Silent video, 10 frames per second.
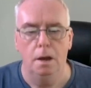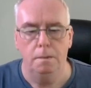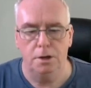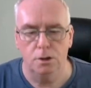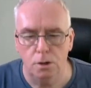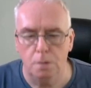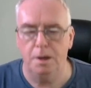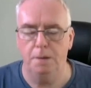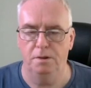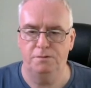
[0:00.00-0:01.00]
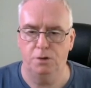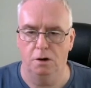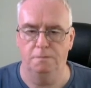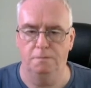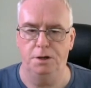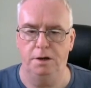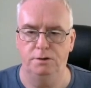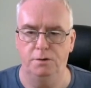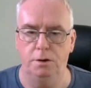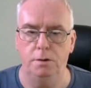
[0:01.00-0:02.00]
because other people have covered
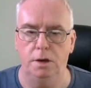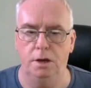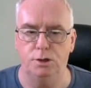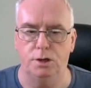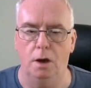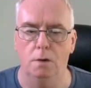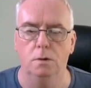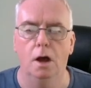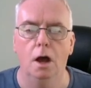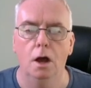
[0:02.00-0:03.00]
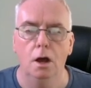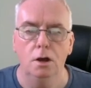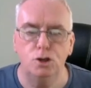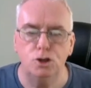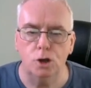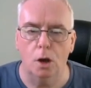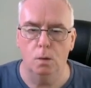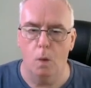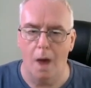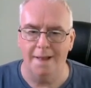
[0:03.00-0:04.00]
it a few years ago so
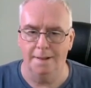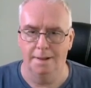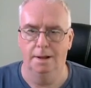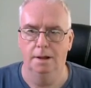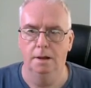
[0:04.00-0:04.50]
well.